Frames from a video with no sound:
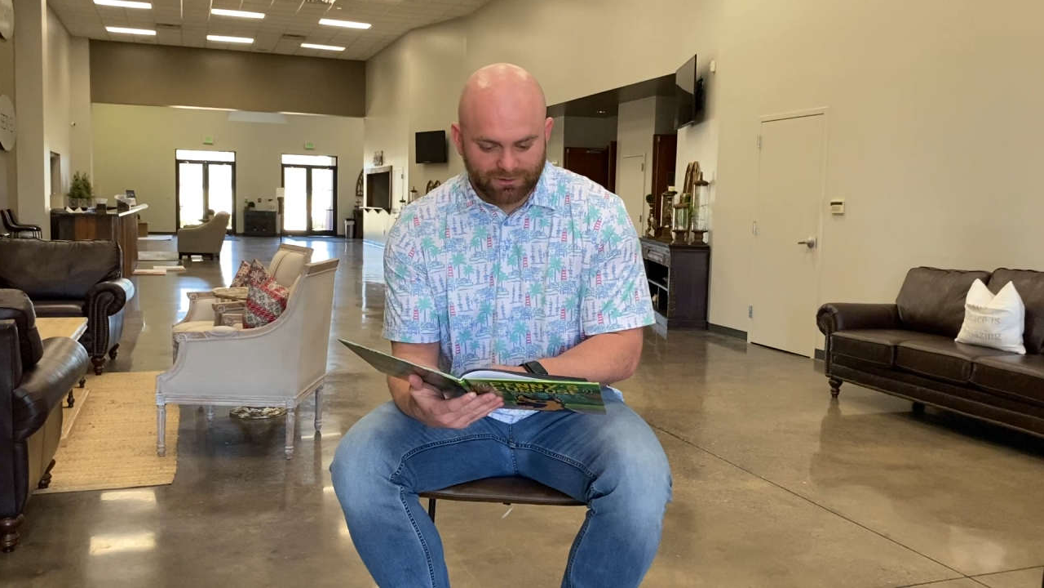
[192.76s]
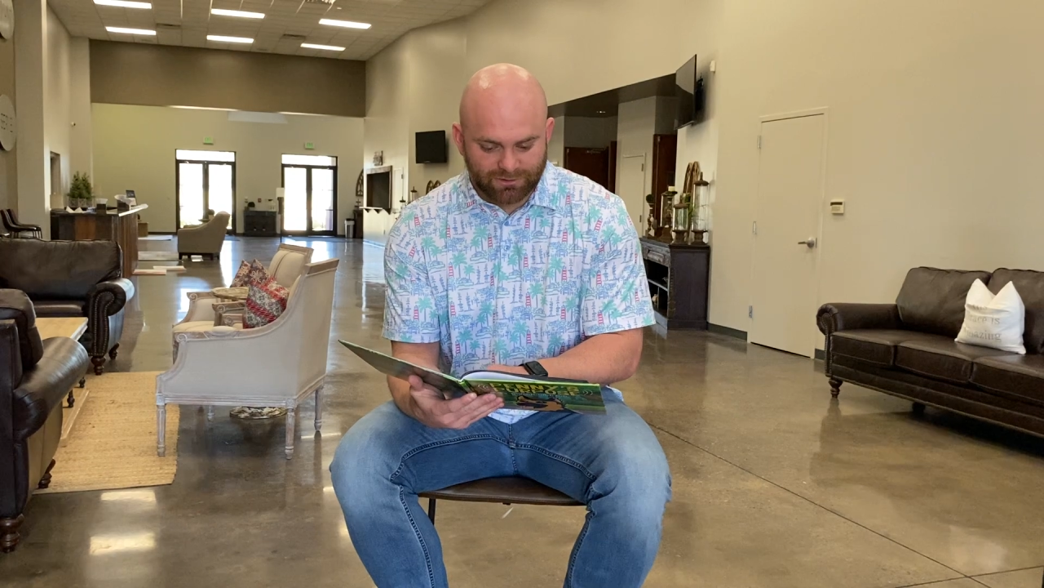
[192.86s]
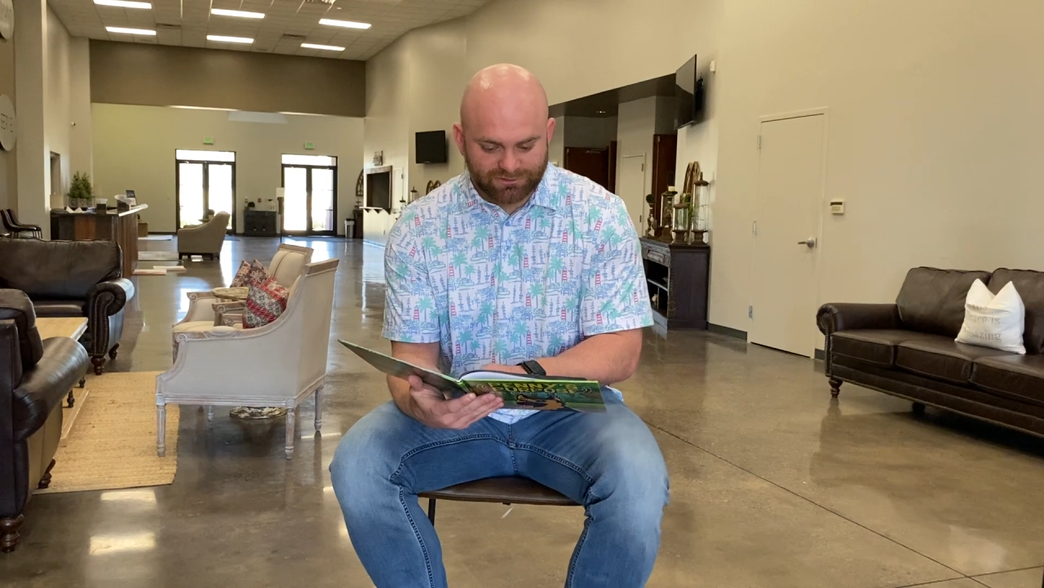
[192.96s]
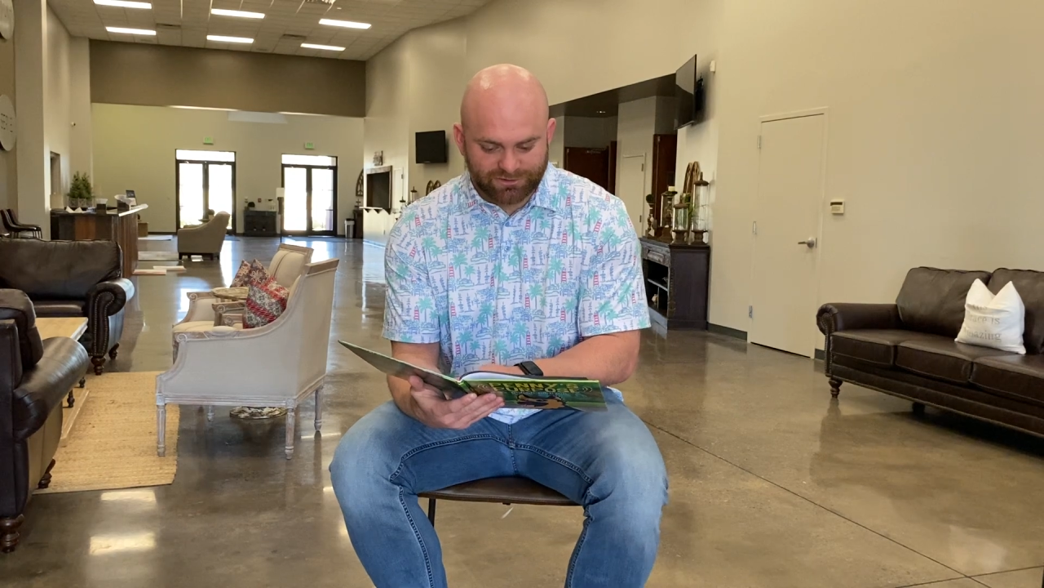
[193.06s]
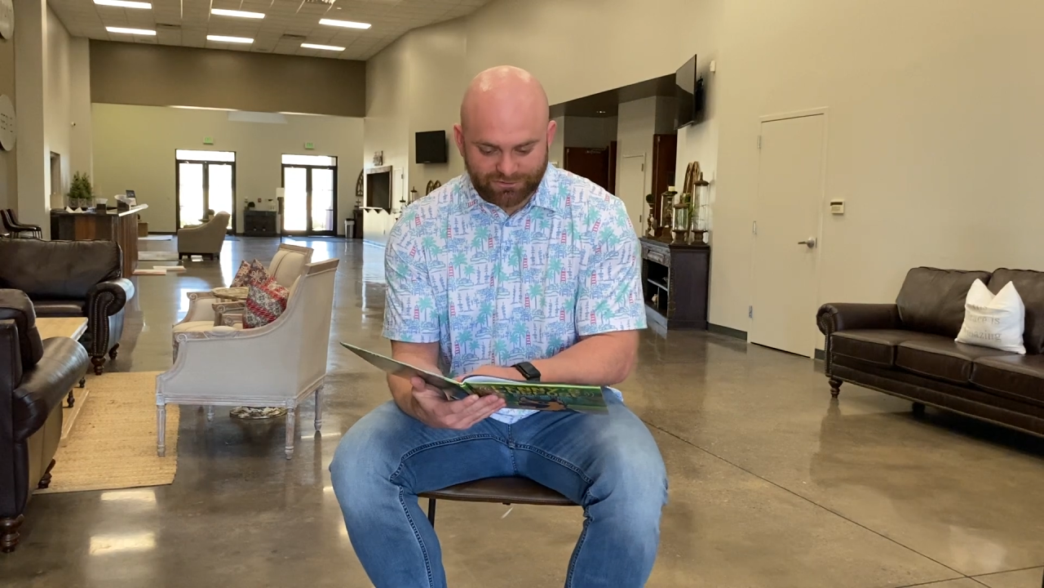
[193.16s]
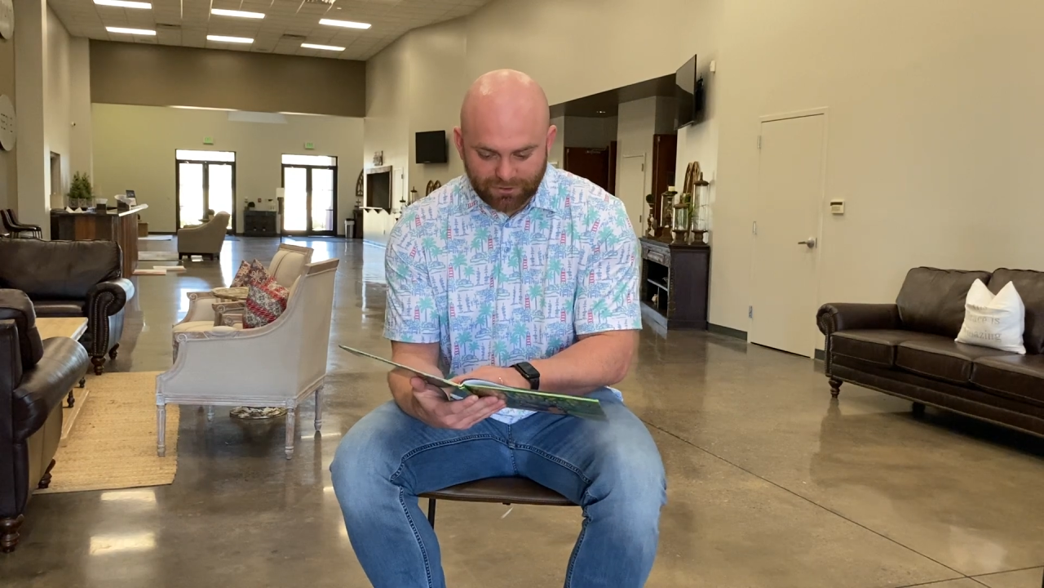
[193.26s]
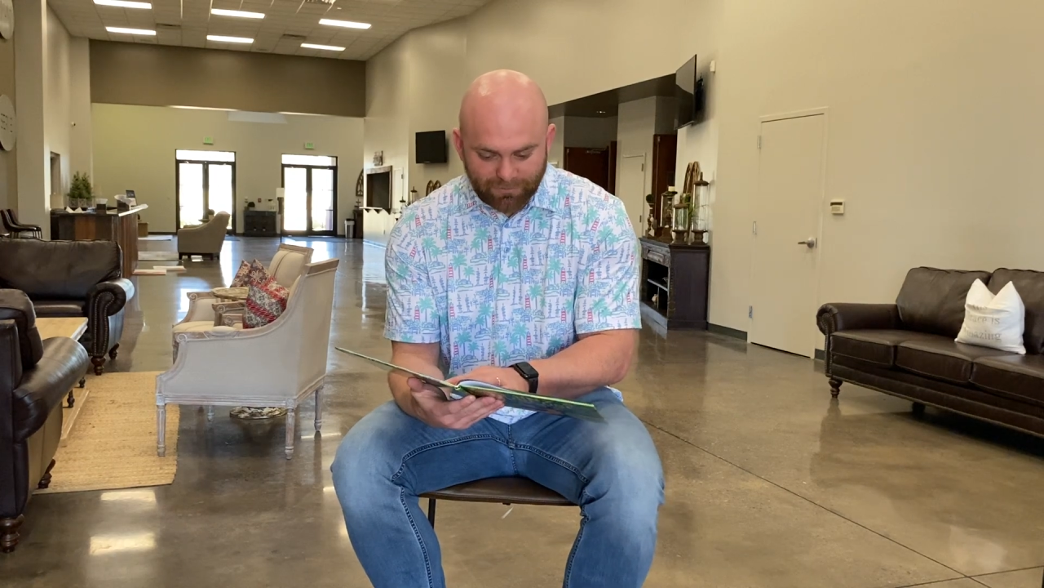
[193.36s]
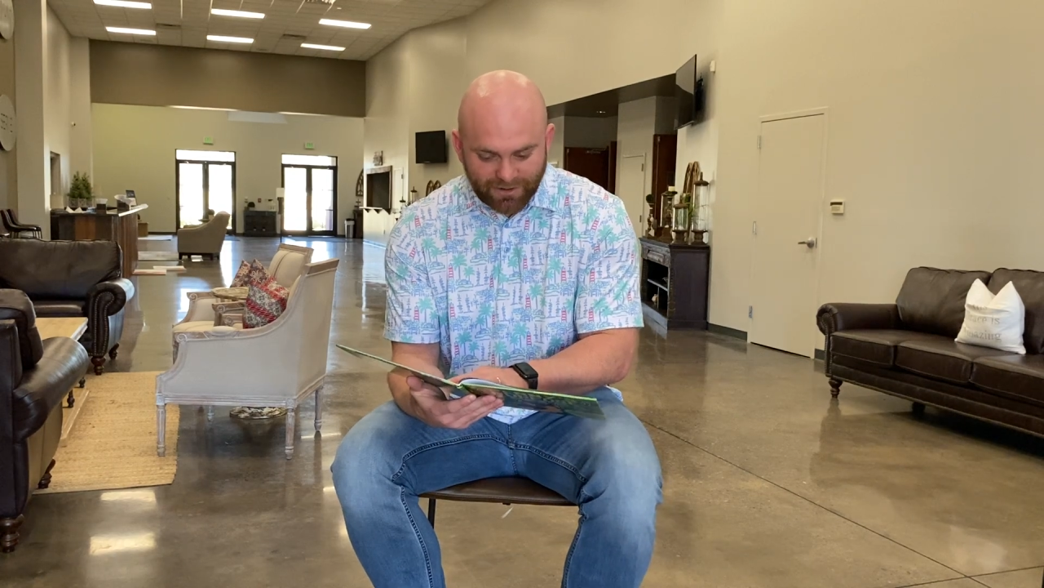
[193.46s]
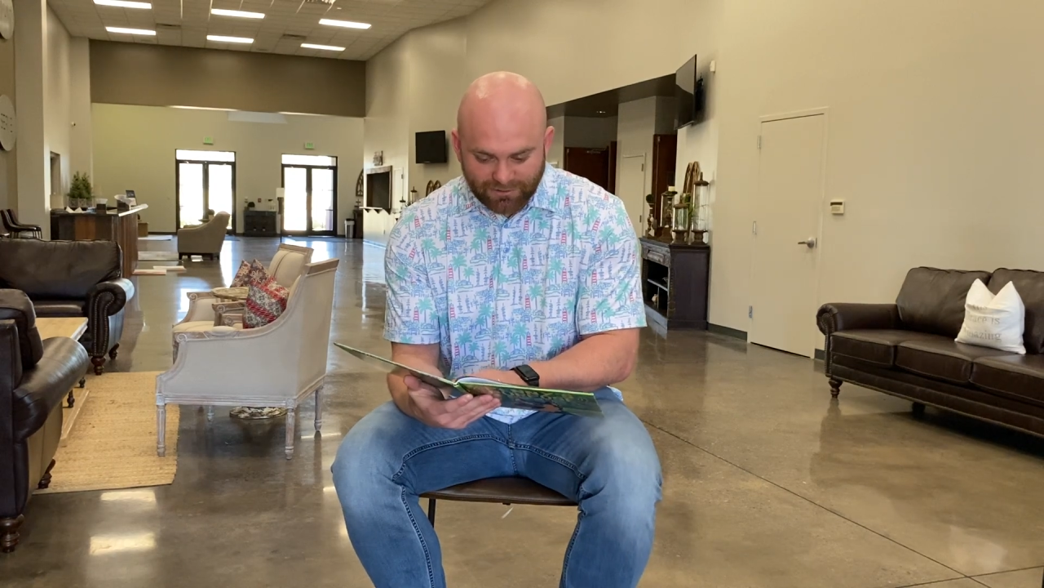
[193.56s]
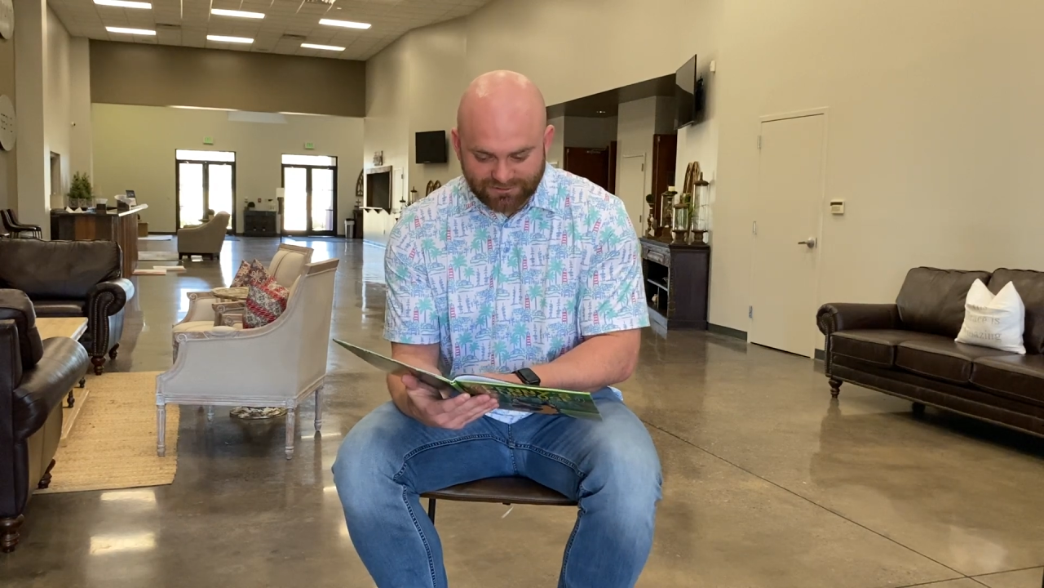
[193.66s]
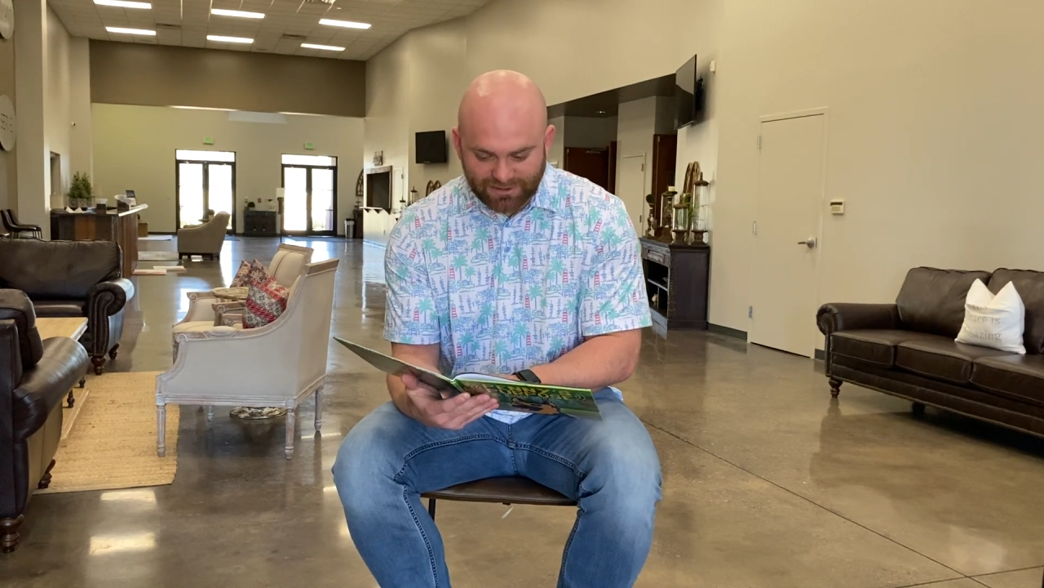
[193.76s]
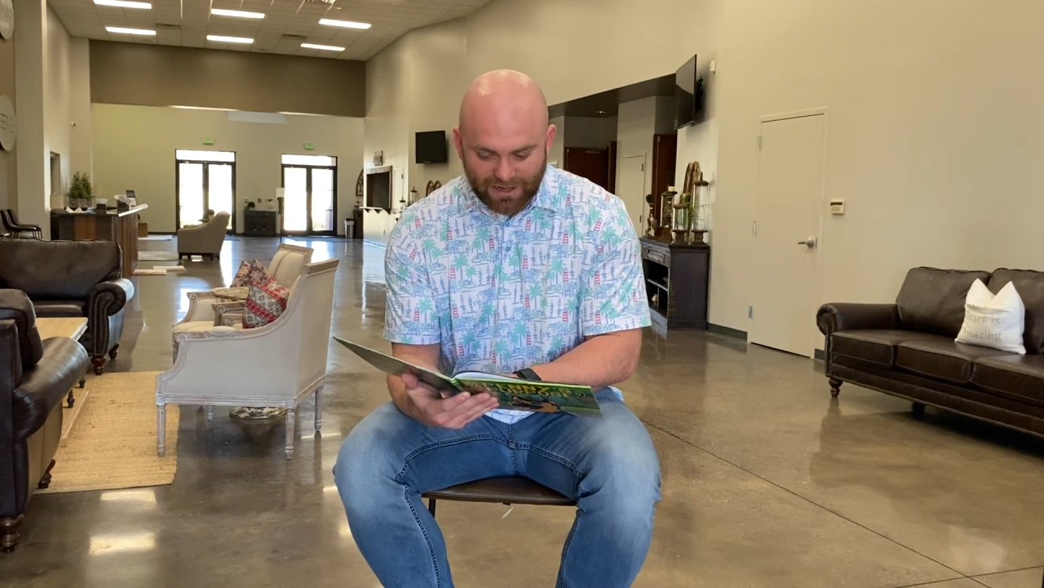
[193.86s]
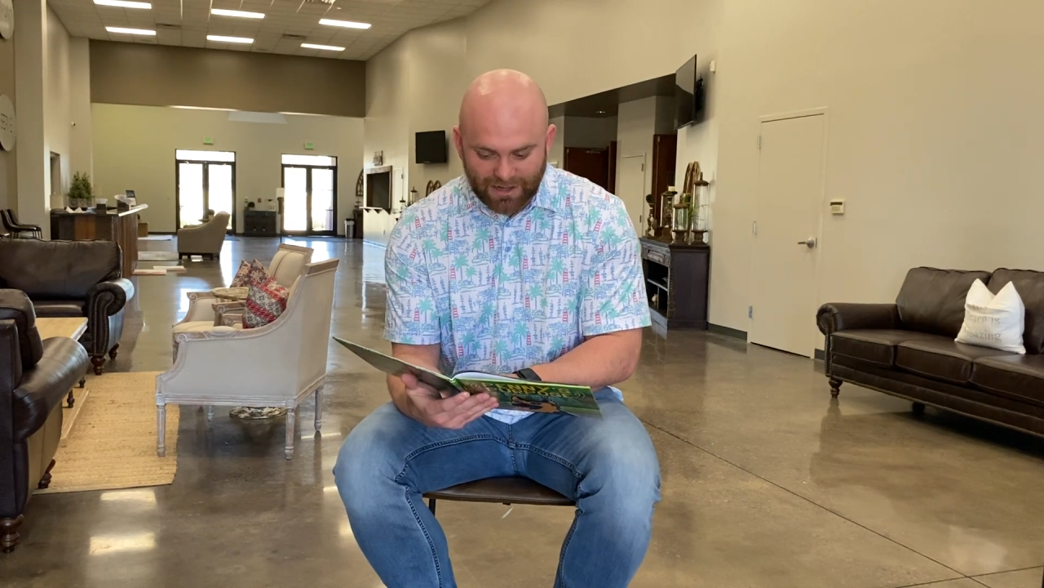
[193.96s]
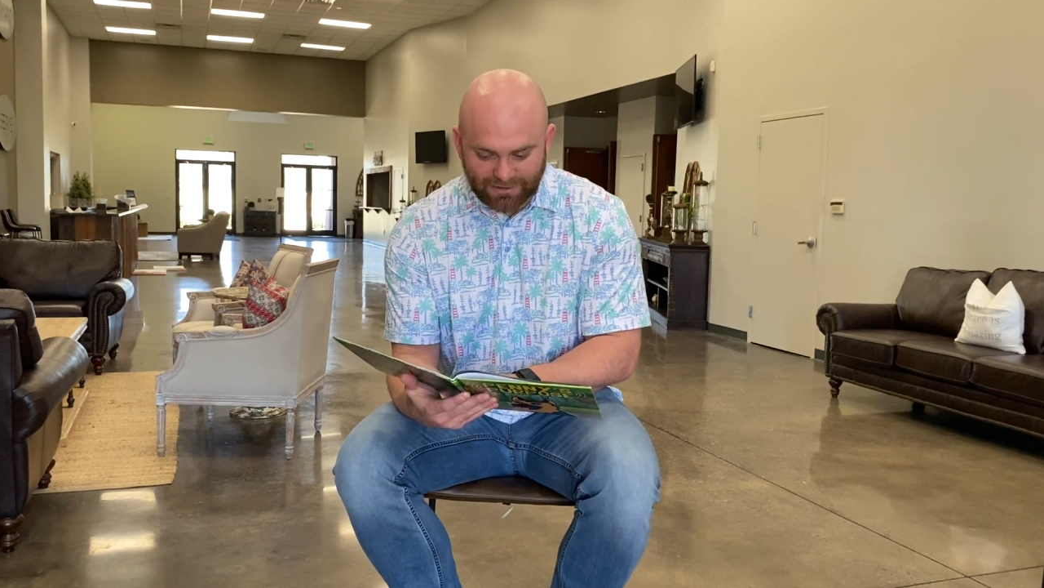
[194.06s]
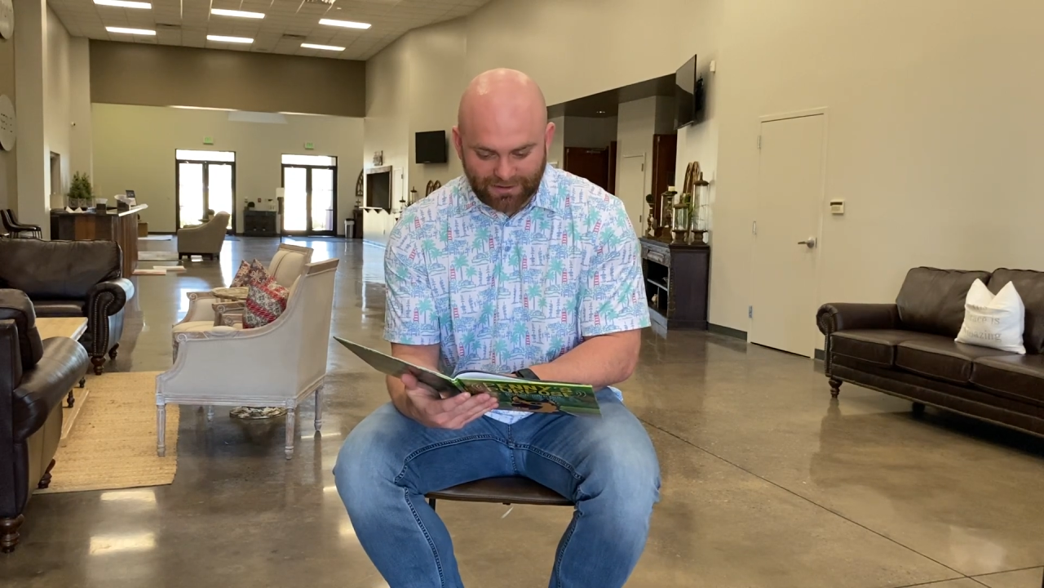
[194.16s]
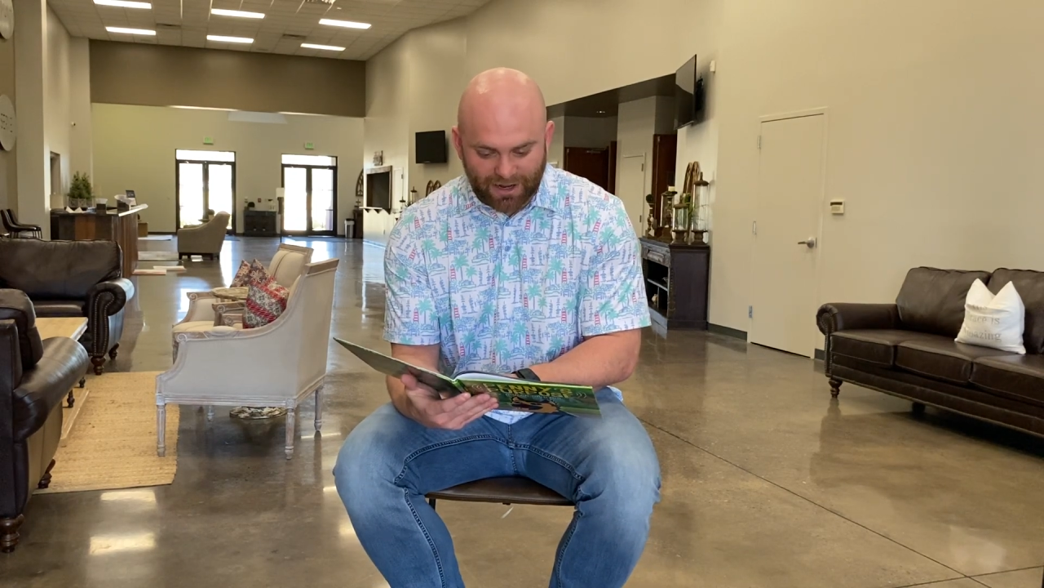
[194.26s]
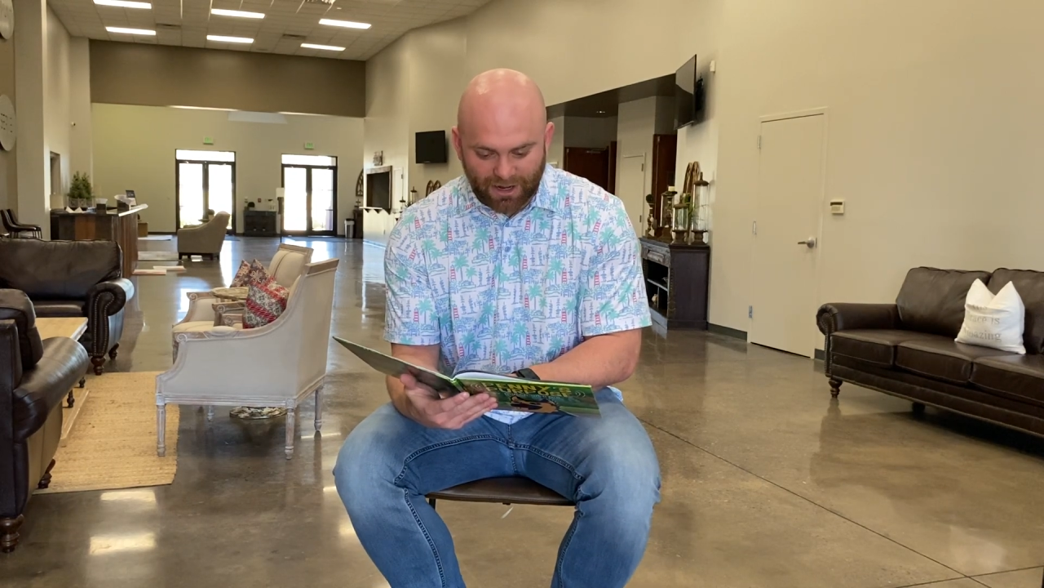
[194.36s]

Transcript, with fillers: She took me outside and I